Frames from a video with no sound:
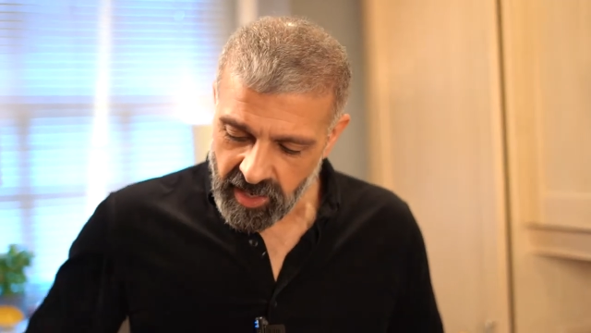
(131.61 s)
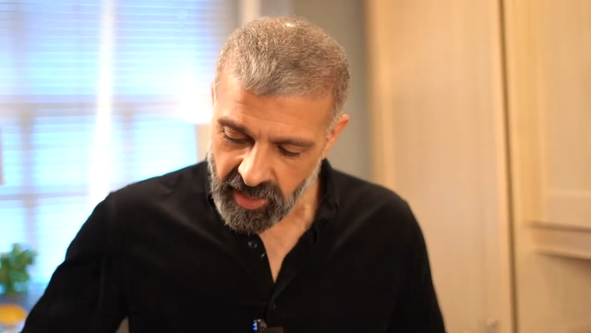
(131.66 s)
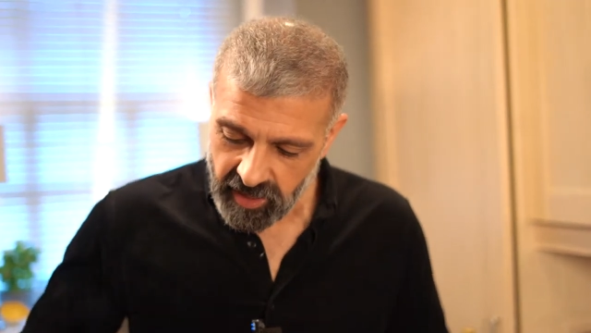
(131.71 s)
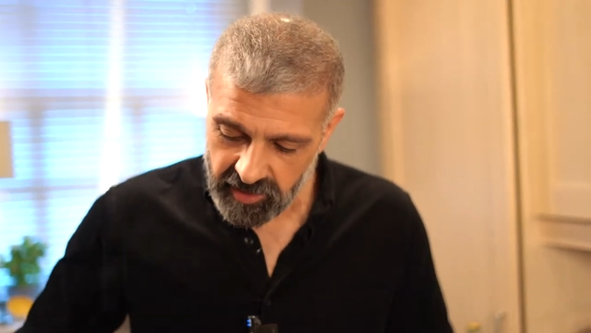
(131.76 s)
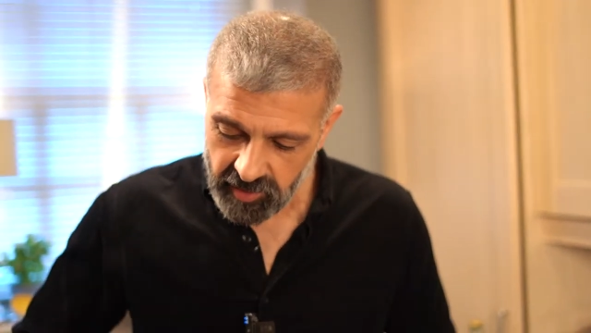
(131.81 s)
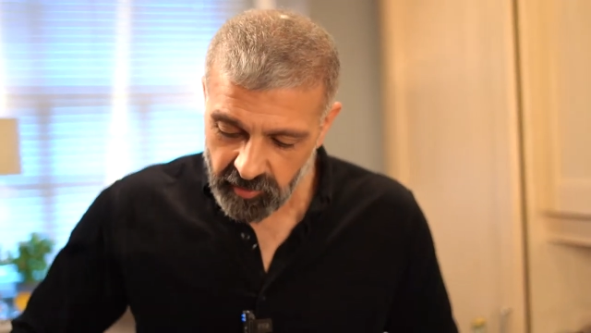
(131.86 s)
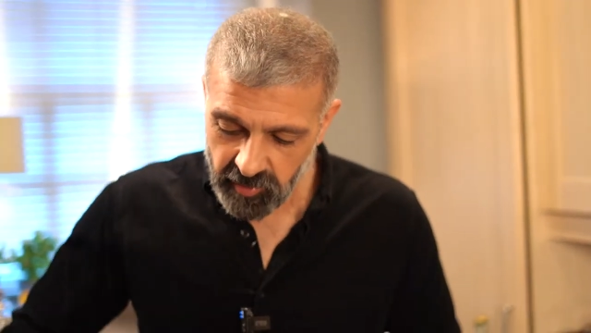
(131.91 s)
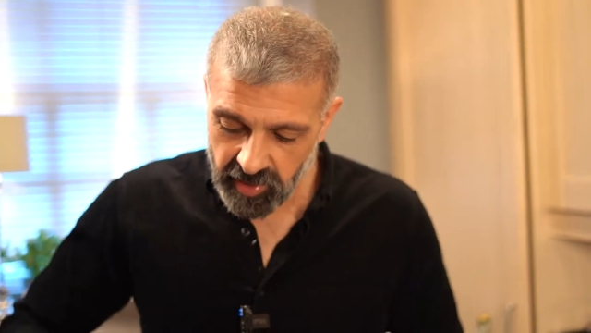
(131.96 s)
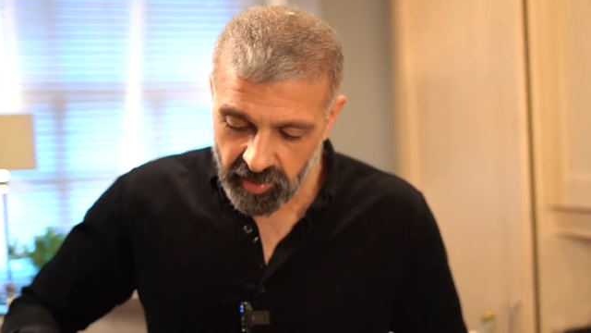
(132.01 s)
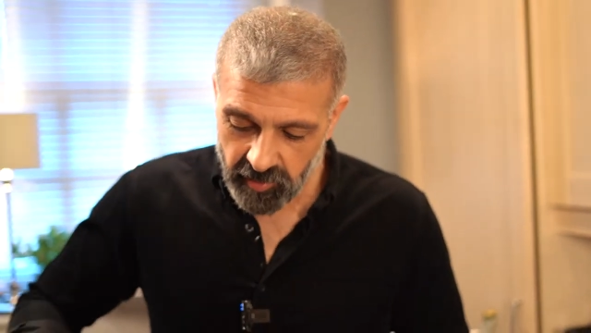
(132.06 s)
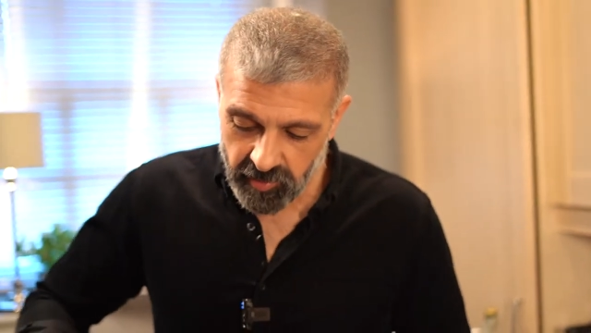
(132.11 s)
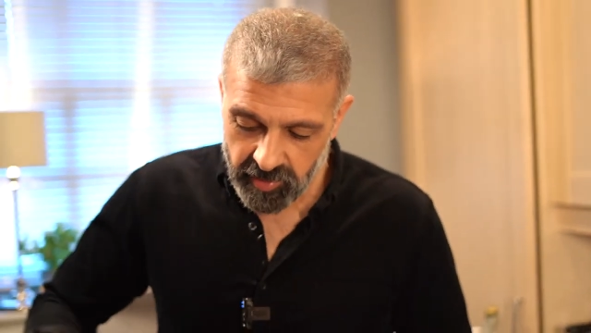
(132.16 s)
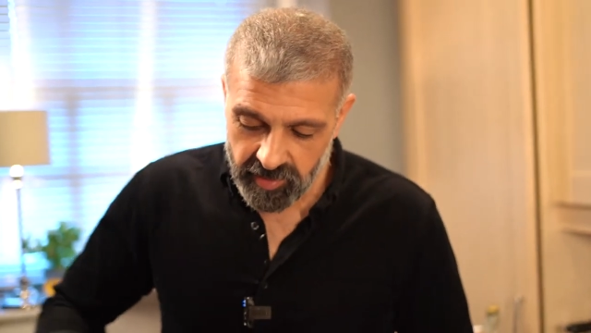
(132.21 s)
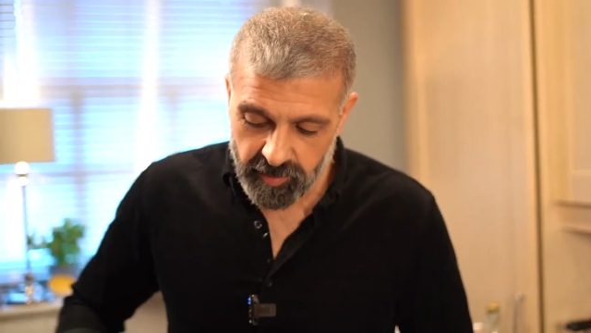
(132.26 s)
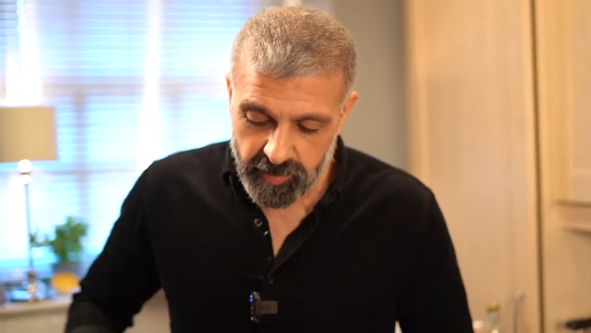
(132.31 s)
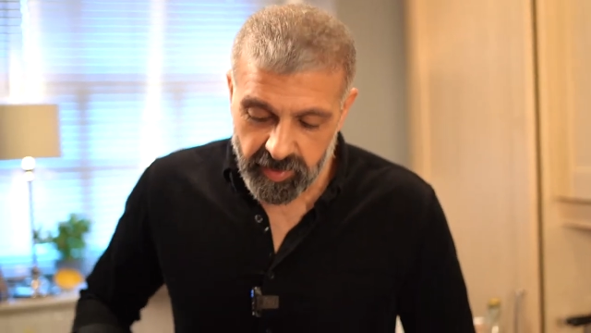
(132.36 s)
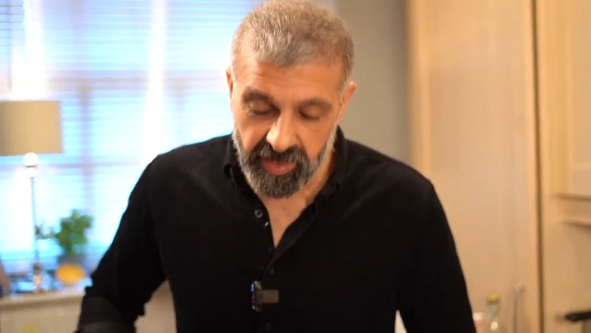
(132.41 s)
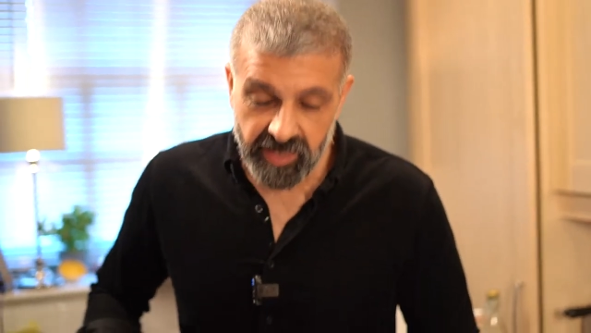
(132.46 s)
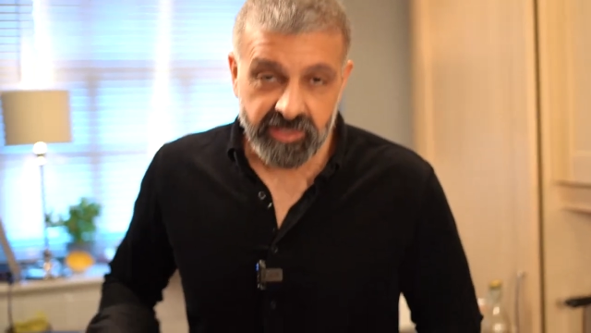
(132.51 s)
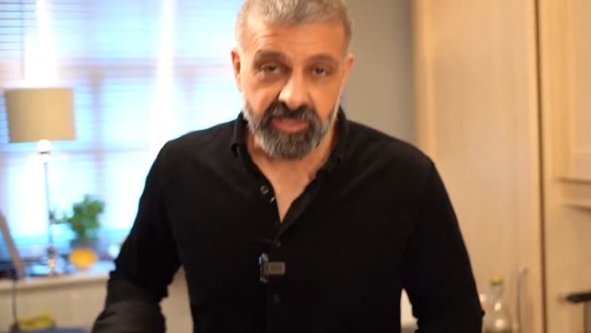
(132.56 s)
and the way I
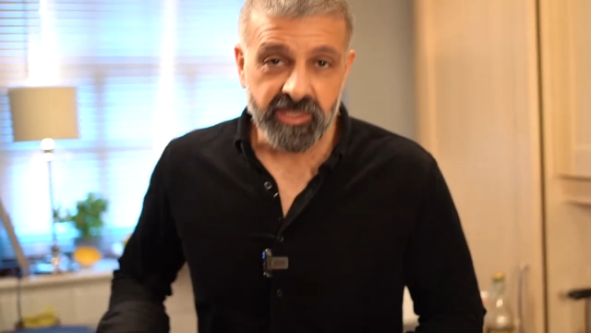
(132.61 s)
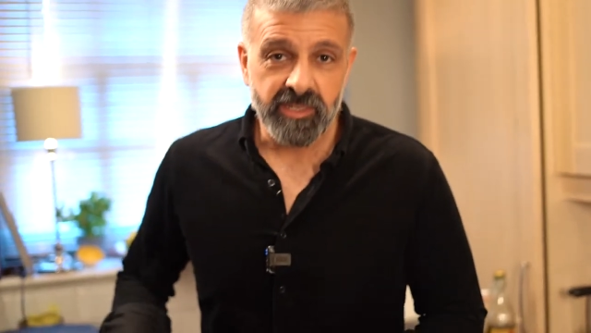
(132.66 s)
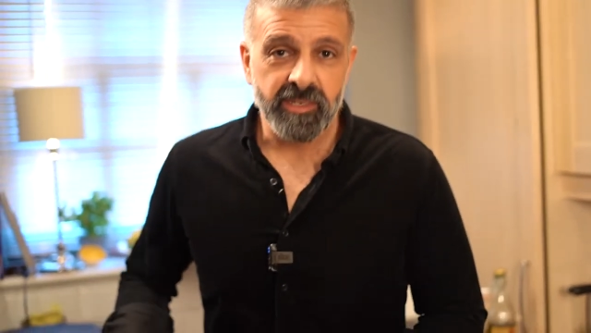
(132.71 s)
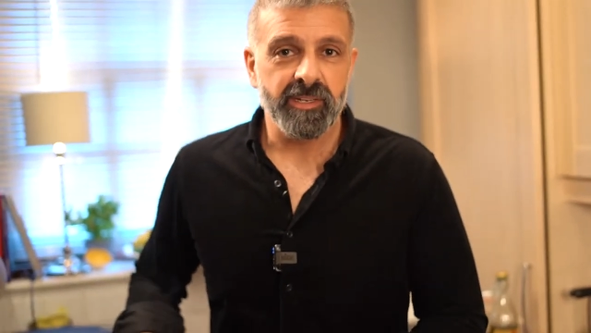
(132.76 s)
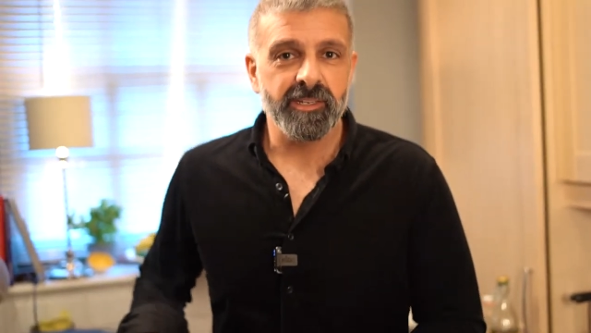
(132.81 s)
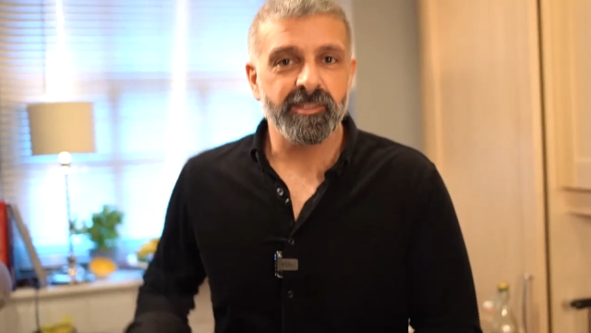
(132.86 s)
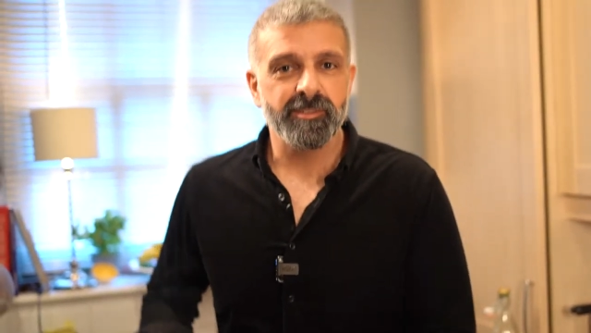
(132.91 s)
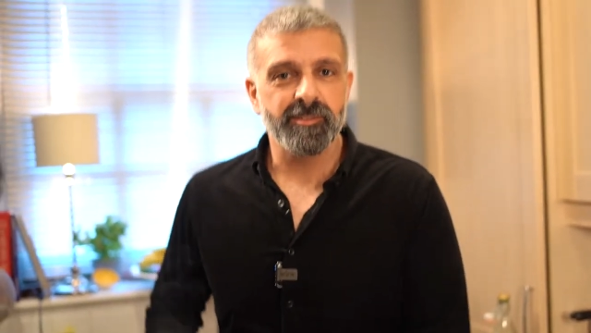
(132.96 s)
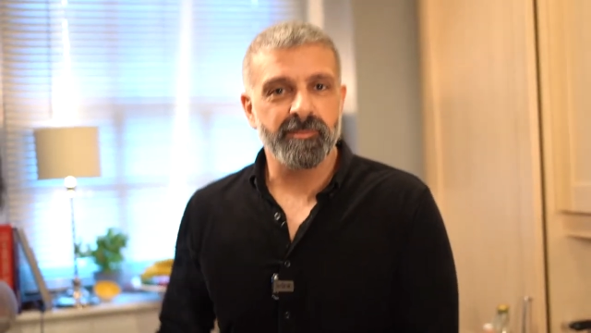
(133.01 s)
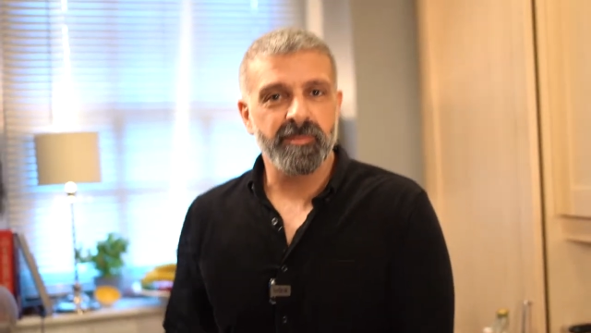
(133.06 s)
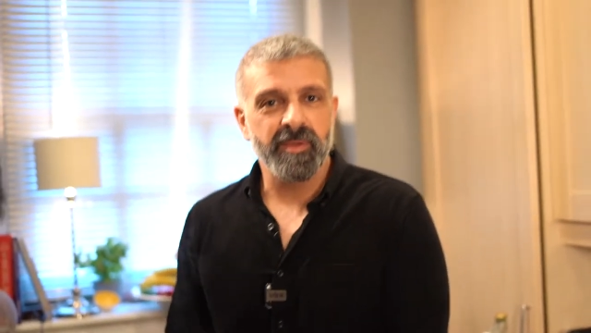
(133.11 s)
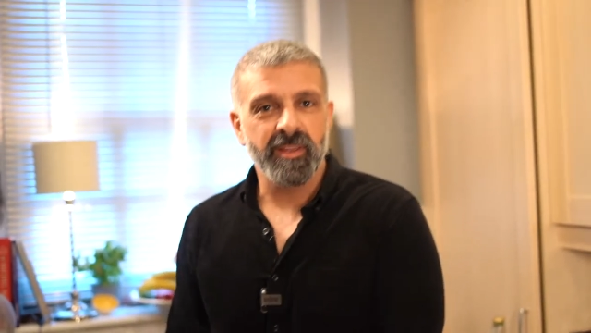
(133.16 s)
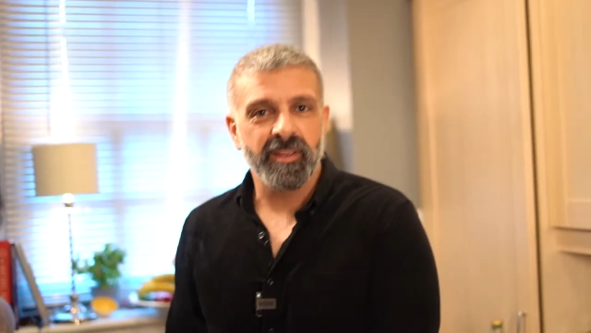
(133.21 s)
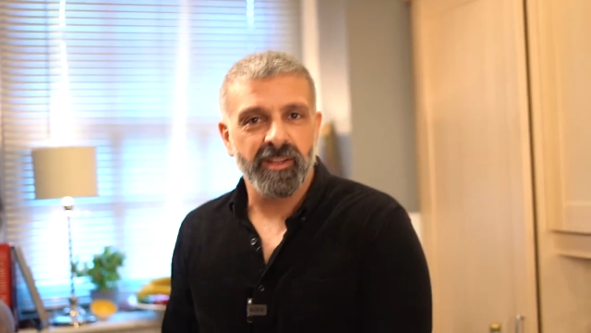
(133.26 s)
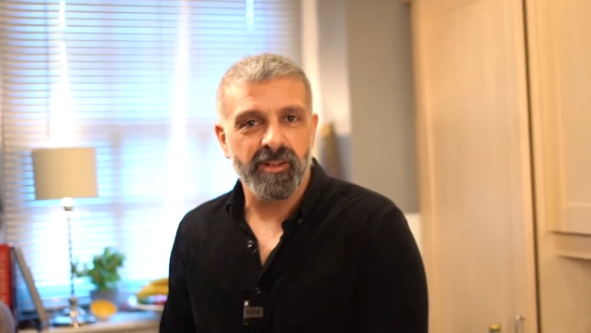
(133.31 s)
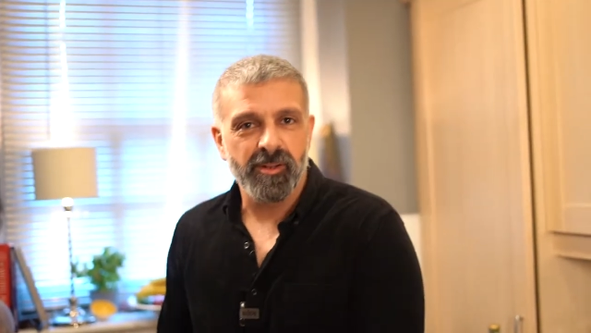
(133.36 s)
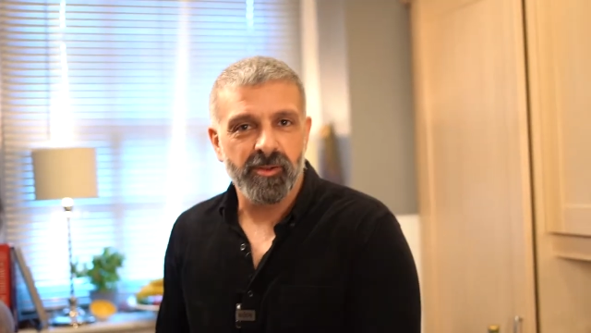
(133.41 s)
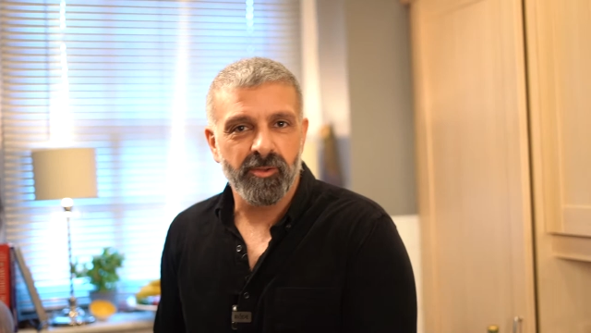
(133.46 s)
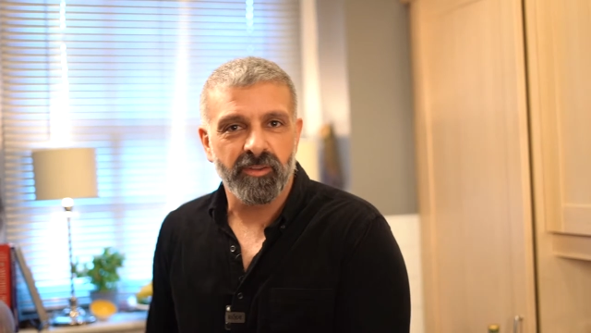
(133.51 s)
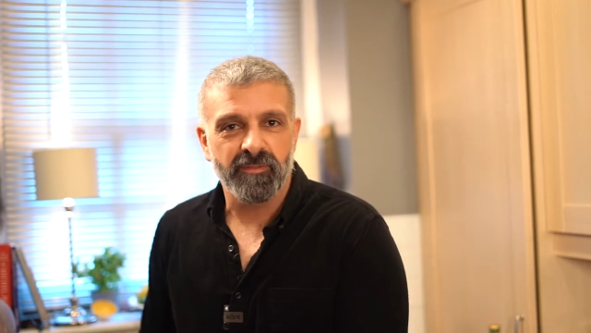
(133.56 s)
want to plate it is to
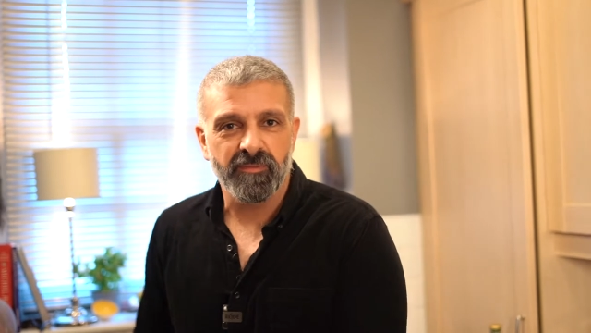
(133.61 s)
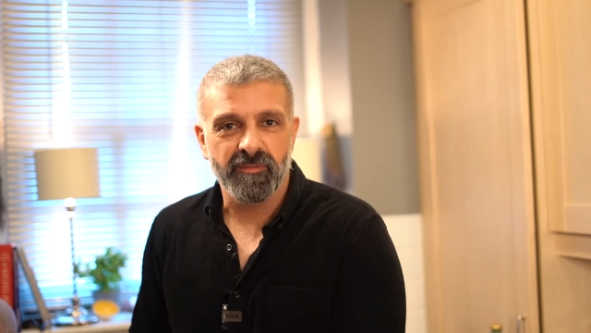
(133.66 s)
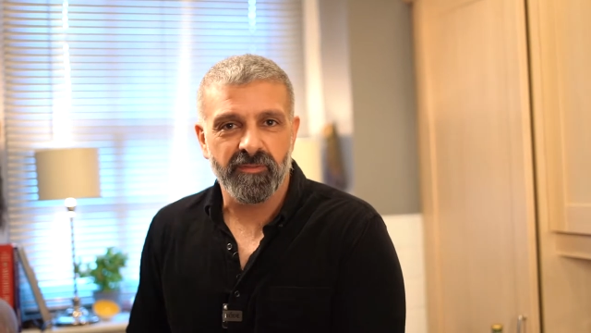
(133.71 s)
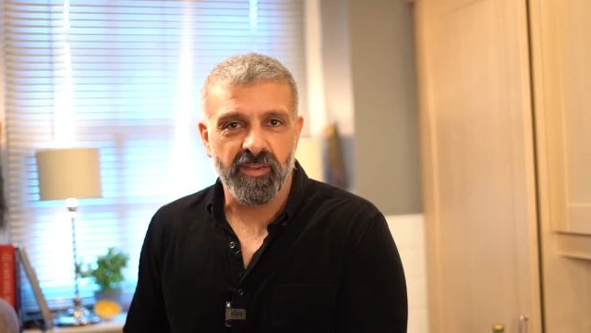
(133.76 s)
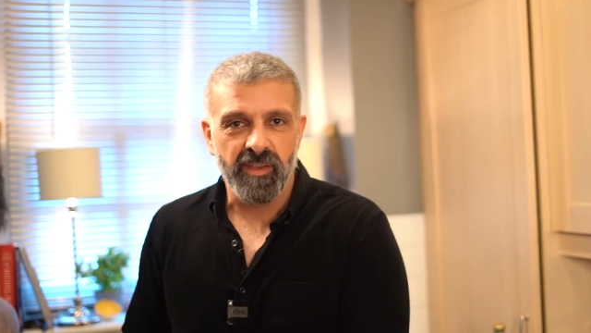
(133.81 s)
make it look